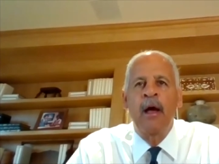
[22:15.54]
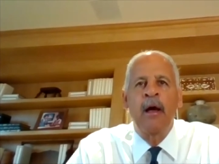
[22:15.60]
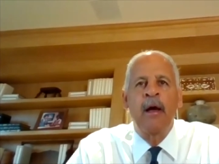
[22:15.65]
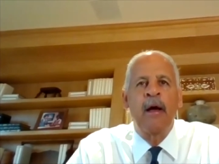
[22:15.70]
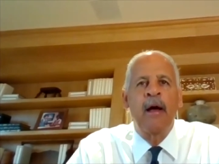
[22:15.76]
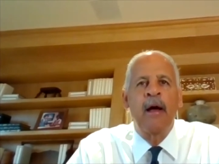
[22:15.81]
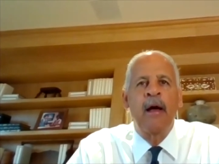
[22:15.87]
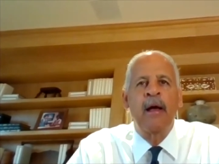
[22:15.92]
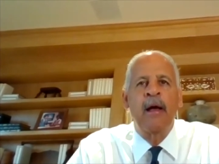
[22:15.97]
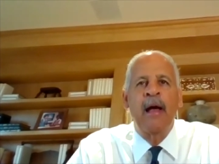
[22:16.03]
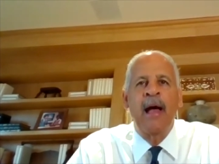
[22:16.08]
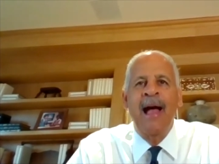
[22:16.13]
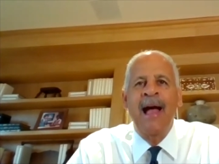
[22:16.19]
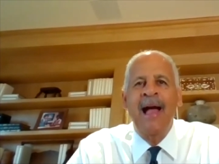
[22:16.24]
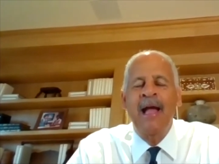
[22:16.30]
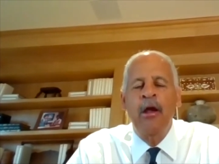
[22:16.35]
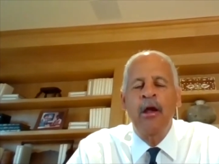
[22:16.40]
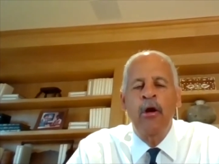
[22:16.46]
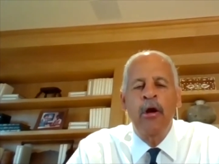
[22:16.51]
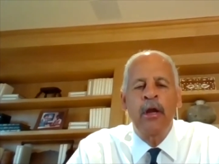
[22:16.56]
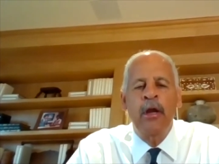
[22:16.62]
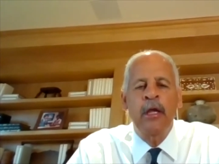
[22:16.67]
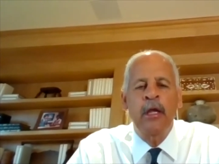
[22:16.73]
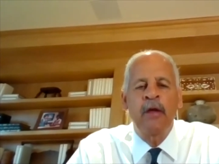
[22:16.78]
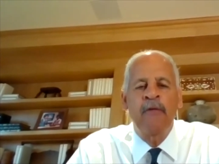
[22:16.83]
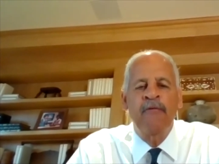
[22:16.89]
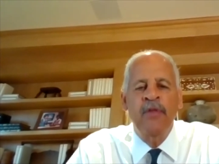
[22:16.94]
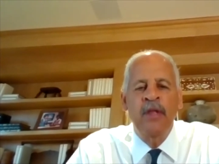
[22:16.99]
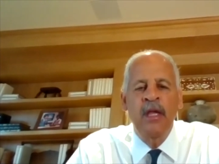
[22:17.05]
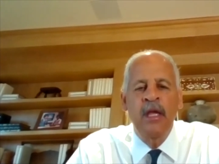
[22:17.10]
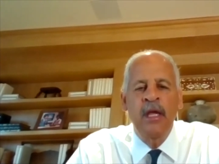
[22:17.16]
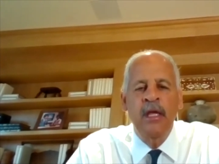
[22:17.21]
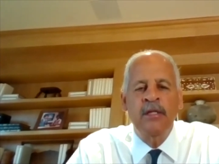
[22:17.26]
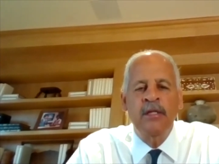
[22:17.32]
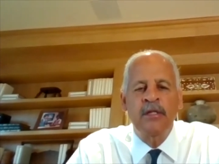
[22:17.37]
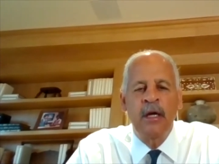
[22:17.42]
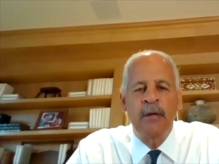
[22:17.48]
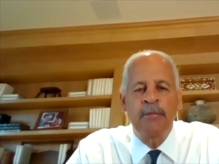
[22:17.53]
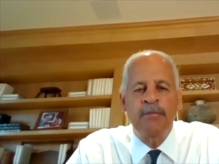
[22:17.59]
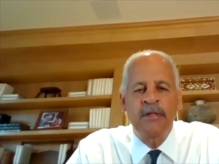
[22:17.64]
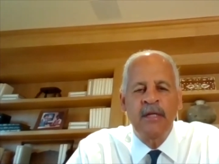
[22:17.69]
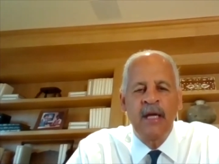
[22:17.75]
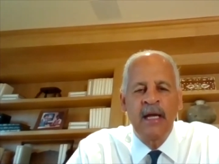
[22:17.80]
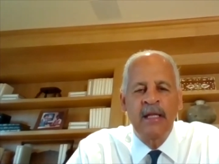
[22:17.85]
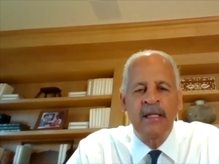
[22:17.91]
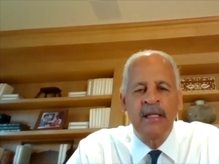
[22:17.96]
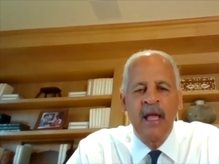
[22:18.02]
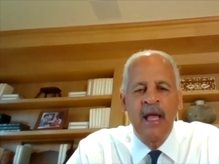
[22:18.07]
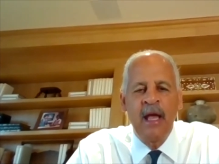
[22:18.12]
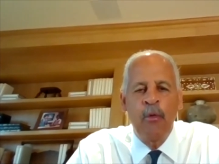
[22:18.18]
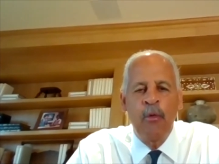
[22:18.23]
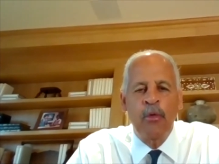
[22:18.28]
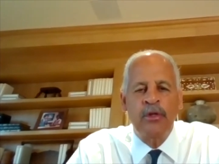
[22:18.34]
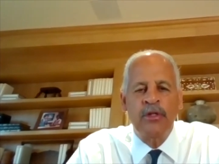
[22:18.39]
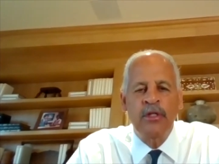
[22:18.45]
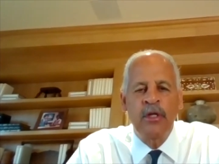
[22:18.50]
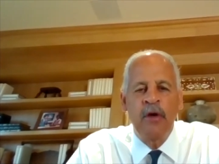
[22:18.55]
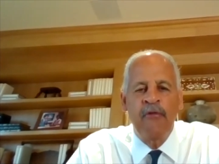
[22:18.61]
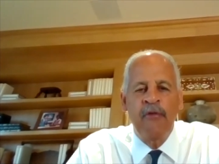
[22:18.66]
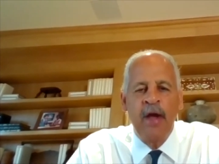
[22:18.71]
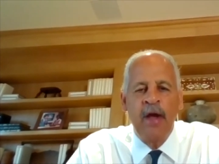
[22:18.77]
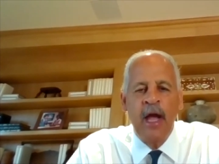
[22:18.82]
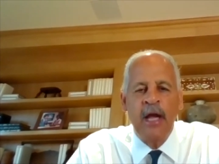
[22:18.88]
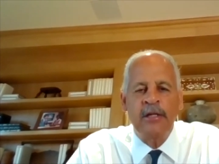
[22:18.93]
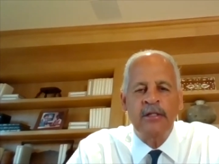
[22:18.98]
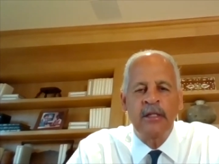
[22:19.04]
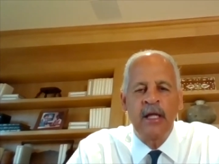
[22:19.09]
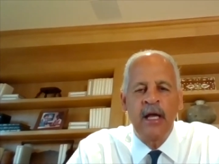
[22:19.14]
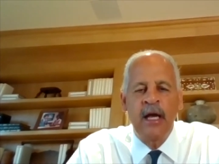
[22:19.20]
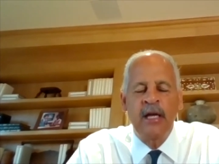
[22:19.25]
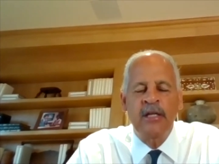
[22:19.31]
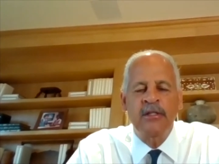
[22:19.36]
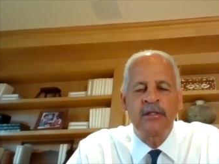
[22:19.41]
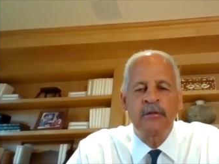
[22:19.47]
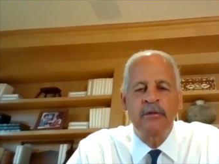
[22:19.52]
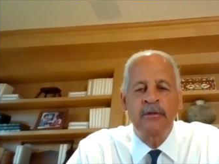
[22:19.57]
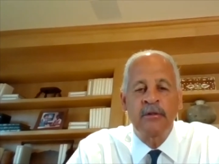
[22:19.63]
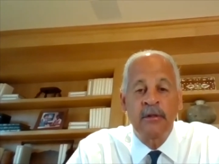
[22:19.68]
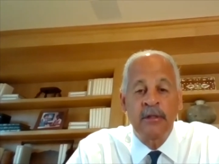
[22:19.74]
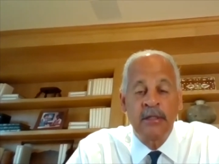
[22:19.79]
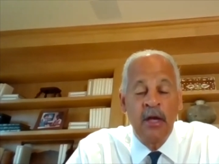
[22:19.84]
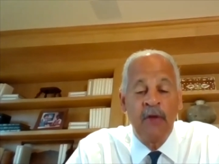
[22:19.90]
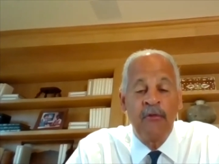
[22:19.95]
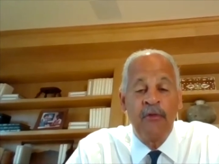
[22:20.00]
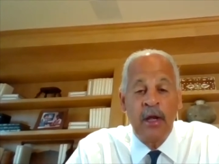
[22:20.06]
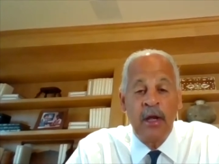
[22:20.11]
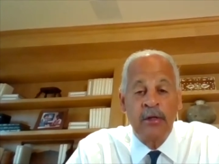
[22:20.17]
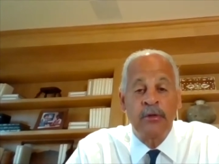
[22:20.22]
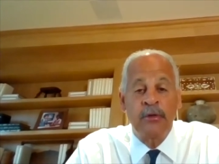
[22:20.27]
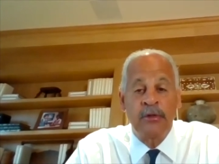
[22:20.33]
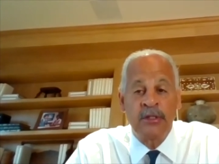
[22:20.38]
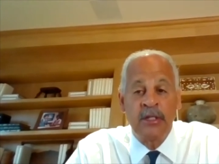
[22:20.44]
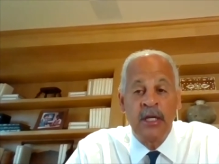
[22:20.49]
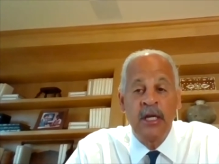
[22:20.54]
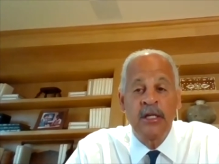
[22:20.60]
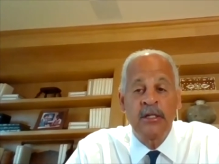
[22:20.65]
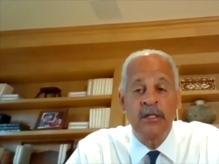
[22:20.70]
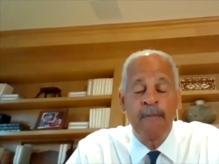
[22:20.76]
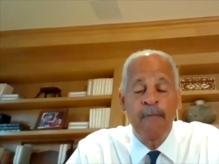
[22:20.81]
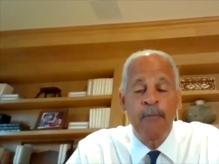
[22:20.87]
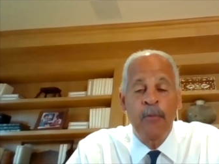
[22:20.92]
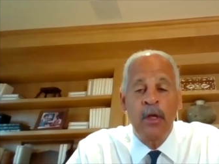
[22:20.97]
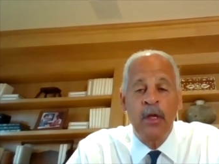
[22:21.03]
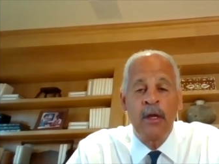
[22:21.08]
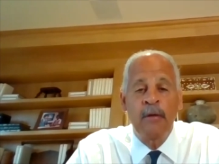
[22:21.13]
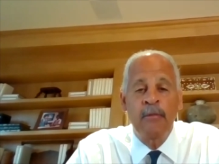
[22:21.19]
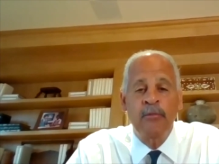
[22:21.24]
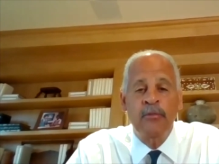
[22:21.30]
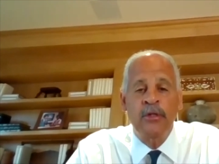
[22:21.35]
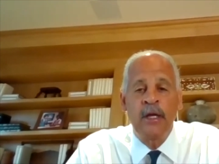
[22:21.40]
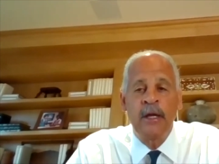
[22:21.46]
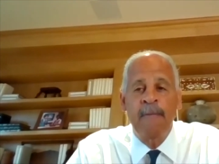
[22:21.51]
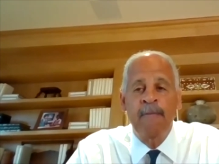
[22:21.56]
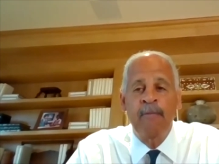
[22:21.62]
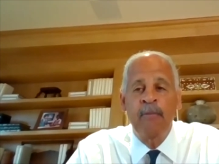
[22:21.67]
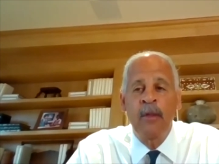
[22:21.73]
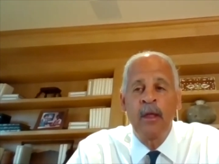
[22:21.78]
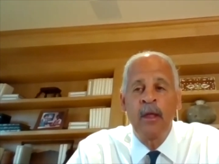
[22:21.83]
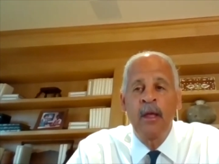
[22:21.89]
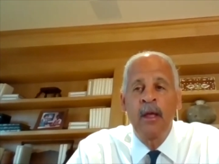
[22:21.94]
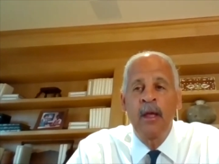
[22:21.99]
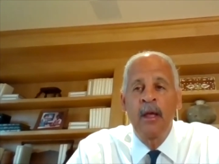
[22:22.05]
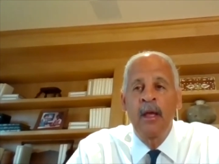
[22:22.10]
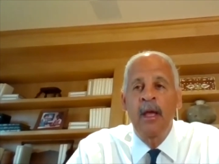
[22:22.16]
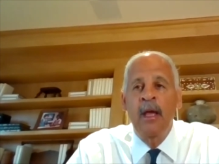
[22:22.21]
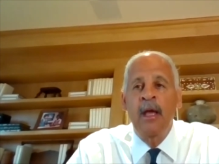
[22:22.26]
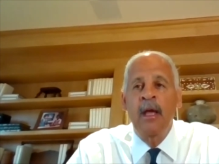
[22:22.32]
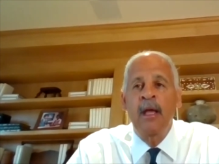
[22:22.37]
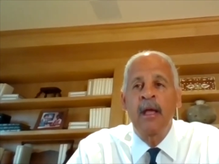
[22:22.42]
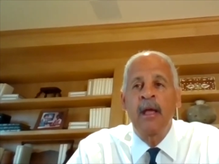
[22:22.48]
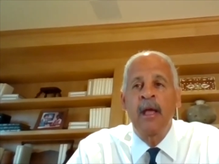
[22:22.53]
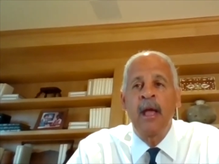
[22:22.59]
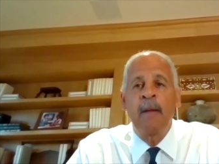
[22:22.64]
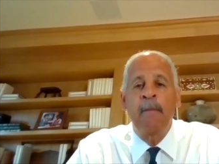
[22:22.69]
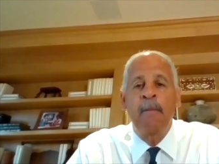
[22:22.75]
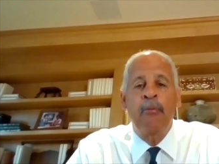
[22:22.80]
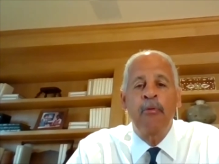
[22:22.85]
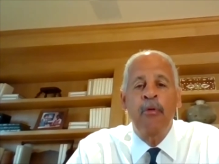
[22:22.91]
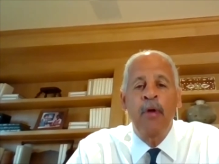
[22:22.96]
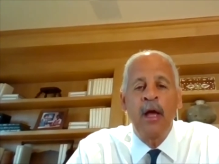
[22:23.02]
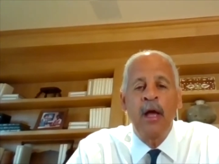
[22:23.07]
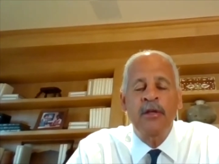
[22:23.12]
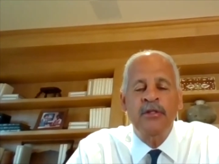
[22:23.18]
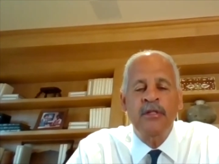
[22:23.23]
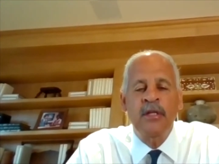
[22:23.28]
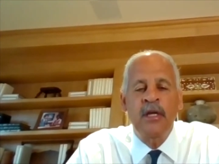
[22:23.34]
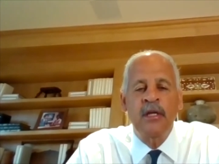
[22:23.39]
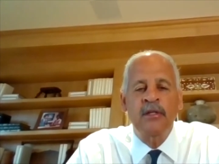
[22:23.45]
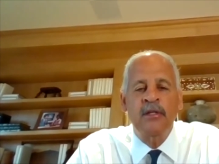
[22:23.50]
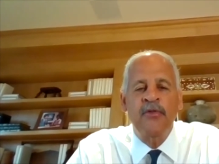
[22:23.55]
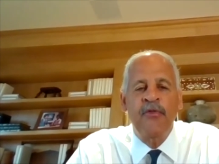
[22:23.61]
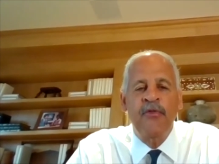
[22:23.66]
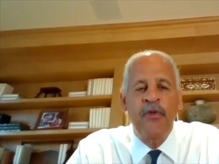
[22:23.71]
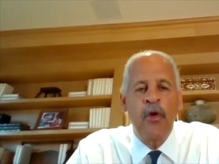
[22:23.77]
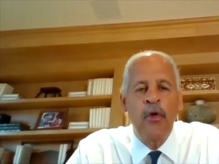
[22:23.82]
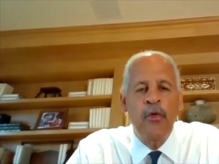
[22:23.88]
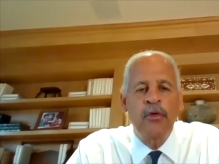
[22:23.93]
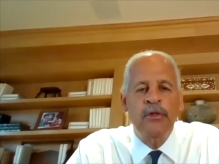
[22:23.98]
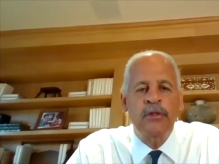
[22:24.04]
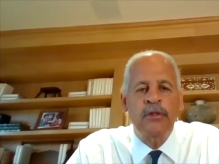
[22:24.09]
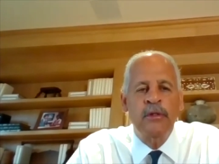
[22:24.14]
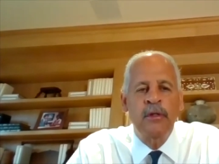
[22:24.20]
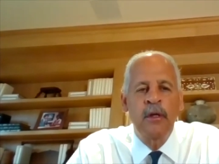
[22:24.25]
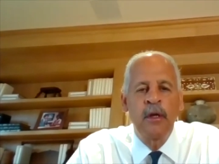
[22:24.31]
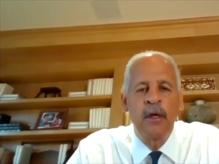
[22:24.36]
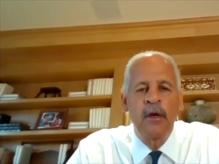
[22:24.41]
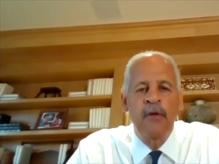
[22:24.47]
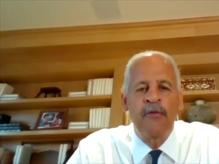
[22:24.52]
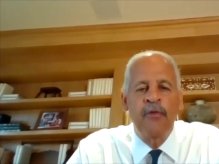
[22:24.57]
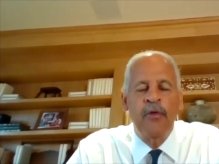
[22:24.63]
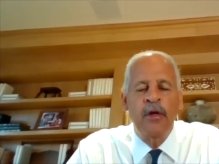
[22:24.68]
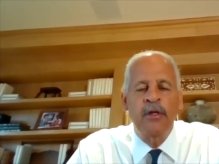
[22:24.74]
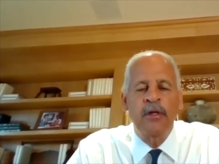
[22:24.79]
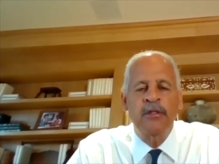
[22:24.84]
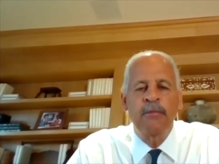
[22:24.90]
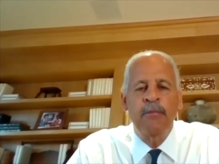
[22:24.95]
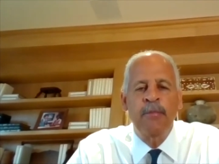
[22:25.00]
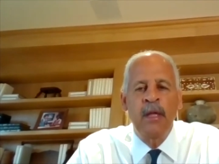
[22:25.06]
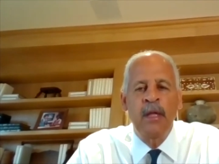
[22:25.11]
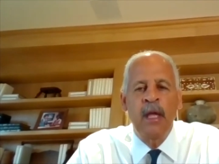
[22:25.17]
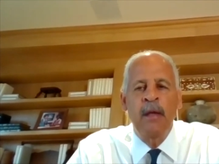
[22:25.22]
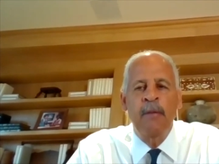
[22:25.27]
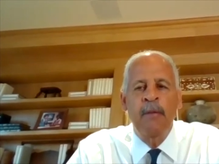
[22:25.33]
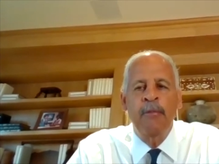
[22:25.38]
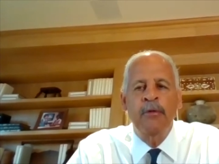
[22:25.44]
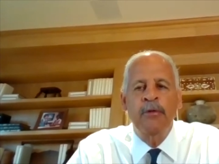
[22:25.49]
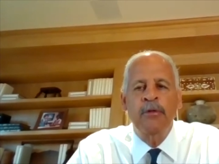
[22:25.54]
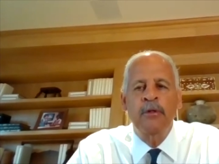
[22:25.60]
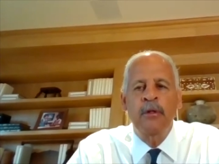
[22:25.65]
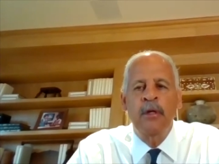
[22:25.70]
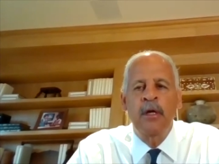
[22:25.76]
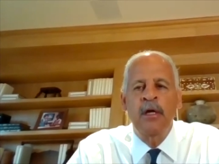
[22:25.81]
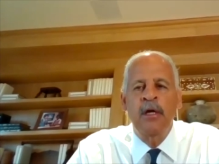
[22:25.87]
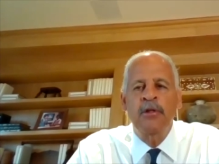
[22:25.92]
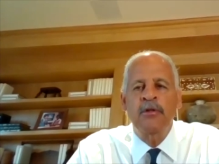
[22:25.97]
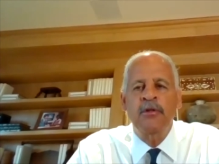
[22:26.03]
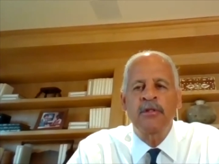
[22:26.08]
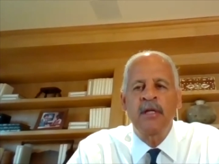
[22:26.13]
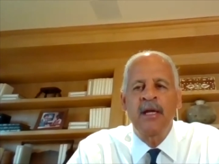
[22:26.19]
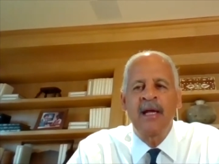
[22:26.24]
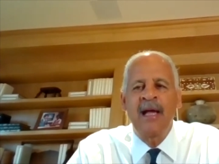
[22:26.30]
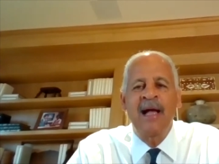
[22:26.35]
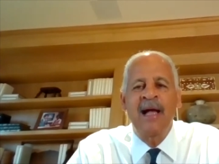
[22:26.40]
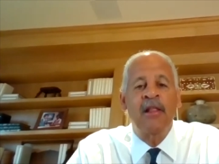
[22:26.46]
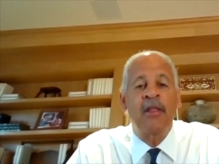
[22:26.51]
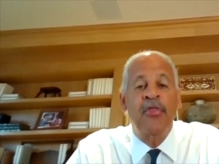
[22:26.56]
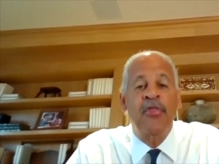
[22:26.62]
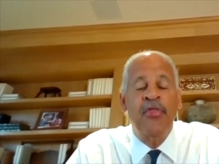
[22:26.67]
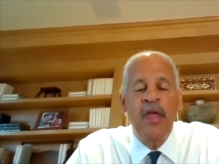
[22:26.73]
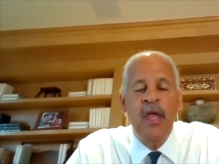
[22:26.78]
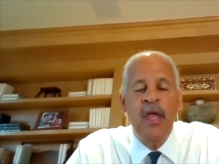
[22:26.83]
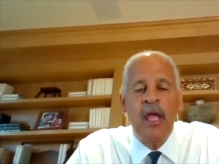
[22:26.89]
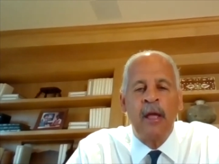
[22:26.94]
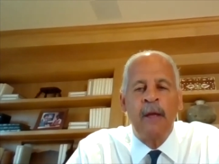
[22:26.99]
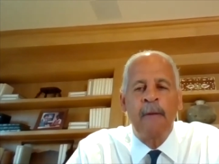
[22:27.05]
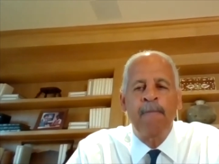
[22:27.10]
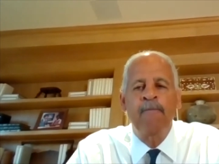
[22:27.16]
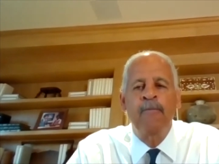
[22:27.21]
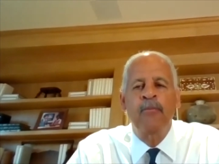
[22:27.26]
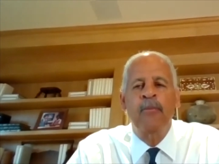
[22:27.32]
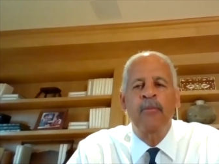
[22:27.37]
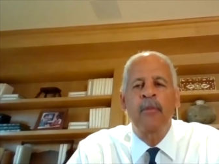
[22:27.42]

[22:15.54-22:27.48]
hierarchy of needs upside down, where self-actualization becomes a process first for us to be able to understand how to think,